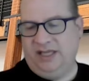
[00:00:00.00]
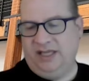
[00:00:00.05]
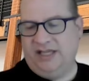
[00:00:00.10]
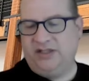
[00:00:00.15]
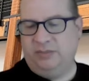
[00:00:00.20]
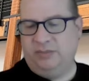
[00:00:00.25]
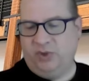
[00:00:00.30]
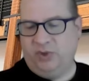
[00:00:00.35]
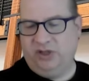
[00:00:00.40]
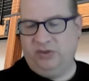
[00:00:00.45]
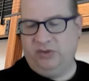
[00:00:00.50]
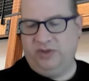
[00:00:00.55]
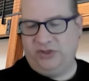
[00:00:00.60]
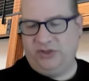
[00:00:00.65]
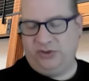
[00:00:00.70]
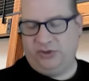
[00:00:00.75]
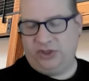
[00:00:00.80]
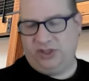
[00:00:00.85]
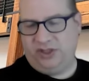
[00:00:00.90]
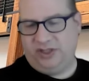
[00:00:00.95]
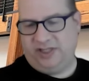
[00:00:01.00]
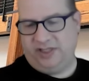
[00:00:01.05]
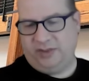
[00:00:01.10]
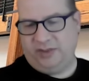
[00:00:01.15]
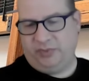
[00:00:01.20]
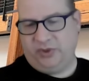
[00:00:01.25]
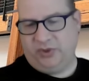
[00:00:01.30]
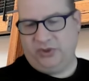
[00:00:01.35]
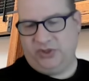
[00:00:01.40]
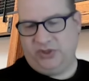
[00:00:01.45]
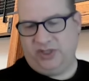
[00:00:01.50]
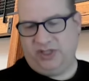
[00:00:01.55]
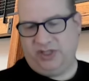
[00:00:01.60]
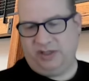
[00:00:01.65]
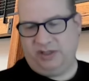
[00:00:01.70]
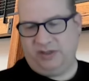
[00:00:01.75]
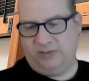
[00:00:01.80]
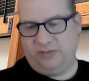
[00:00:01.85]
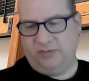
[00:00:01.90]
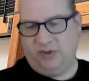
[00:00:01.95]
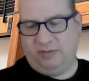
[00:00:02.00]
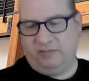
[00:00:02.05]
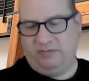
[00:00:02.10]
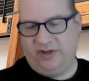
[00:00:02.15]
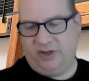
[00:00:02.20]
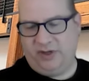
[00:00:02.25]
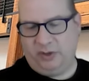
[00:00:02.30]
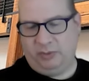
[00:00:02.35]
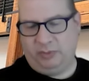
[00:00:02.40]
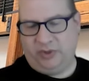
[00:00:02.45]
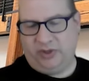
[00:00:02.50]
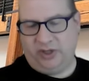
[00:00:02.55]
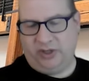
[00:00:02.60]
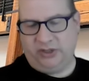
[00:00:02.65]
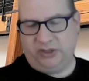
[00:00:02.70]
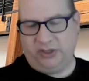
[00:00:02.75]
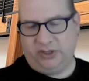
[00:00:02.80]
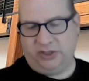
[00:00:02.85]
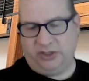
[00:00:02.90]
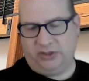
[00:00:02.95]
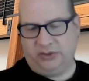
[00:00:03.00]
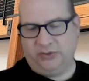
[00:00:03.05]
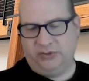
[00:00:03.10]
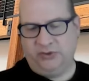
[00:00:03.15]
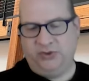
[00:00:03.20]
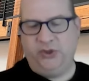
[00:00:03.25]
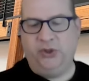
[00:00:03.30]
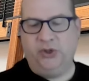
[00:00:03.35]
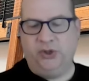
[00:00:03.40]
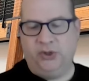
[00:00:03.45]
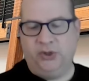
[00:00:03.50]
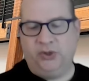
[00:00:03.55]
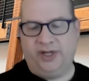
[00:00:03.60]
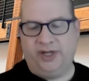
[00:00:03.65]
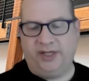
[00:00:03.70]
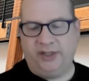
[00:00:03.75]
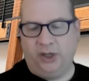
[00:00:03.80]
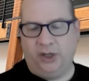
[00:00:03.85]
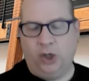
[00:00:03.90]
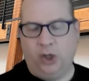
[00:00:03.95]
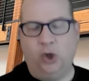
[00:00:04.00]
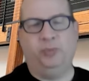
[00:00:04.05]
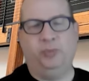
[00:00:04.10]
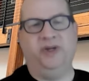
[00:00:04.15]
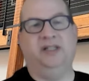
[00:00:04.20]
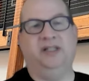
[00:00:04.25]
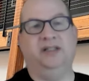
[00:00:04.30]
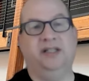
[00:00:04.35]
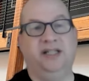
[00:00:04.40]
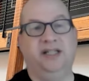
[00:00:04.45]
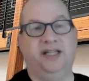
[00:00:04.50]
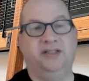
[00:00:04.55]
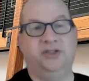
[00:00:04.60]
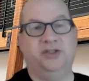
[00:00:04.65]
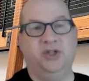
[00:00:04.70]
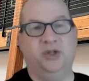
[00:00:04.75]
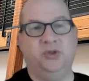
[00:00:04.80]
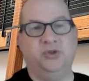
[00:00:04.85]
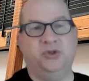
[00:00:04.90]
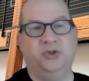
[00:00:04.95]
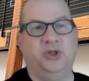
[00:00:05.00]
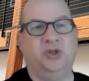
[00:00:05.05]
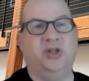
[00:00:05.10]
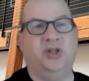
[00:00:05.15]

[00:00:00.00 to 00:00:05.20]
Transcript: as a market research insights person and a vendor partner, you're hoping that it gets used.